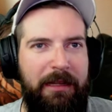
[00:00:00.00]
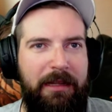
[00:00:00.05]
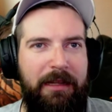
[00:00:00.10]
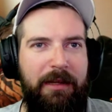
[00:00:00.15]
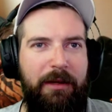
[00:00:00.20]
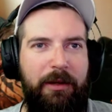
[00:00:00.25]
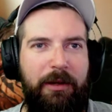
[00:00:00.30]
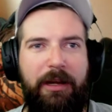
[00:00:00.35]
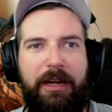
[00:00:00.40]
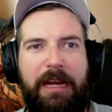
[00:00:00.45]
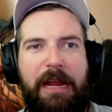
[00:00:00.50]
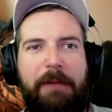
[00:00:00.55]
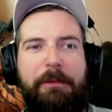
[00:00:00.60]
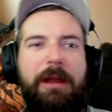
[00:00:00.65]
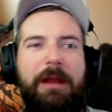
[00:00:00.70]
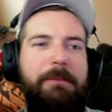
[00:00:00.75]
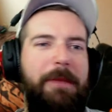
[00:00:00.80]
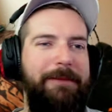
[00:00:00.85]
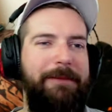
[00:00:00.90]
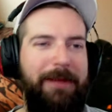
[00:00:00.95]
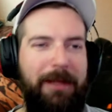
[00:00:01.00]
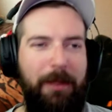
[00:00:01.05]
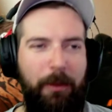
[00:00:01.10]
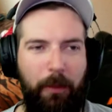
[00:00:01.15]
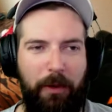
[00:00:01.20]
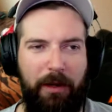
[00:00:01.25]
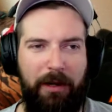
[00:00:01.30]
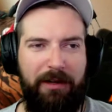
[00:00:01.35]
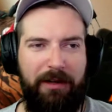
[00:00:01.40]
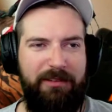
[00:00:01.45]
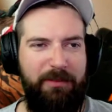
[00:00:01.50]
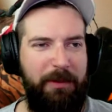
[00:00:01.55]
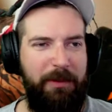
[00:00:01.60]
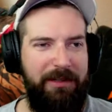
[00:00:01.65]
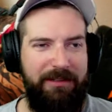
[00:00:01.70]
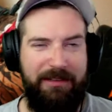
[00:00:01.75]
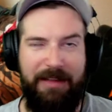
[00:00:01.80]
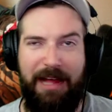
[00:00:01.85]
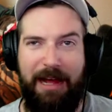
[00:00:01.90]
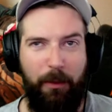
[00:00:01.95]
Or I mean, maybe it works, but
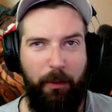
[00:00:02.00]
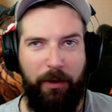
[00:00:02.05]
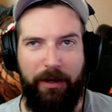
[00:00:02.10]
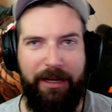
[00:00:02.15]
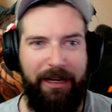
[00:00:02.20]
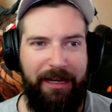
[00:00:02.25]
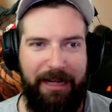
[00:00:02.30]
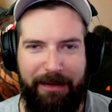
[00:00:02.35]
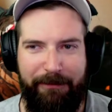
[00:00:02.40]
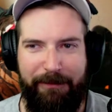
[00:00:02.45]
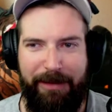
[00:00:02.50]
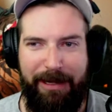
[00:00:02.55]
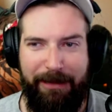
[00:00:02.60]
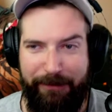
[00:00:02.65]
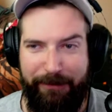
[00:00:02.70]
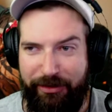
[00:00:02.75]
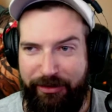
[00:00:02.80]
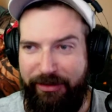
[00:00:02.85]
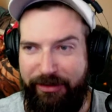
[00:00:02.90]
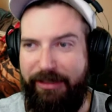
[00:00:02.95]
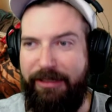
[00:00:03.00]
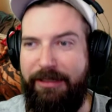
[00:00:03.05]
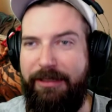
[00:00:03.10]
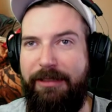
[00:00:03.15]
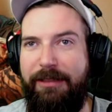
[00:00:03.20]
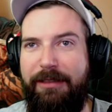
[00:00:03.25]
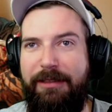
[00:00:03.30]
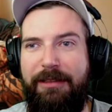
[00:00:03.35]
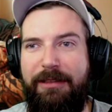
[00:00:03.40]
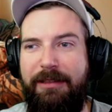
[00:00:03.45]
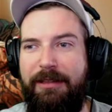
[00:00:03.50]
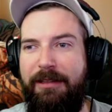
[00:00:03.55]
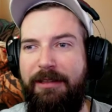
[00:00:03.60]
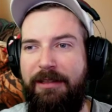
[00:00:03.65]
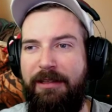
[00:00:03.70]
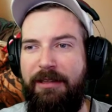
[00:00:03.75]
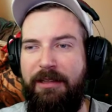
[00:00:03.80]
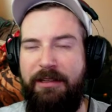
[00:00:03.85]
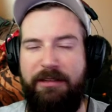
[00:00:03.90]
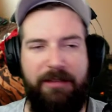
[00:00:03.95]
it's not working on my machine.
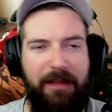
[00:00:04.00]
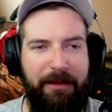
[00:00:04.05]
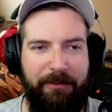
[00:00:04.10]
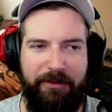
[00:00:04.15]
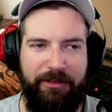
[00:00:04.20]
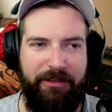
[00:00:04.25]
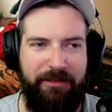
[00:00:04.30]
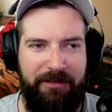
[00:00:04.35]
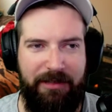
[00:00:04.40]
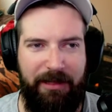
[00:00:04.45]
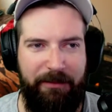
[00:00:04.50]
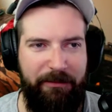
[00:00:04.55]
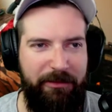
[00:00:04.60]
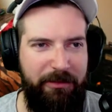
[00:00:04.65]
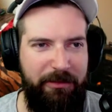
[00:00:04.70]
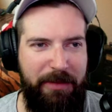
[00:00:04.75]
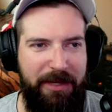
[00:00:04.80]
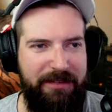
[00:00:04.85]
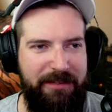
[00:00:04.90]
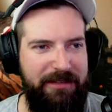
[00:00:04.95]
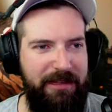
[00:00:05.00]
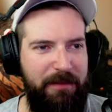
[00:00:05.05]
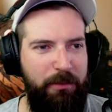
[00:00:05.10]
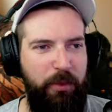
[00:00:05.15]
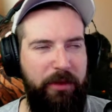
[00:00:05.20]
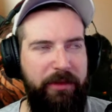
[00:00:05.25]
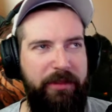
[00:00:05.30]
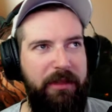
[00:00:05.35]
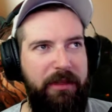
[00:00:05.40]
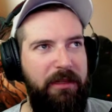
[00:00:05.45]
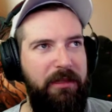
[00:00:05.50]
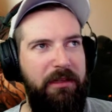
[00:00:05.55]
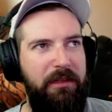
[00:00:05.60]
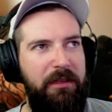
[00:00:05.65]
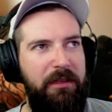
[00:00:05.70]
Something's messed up with it.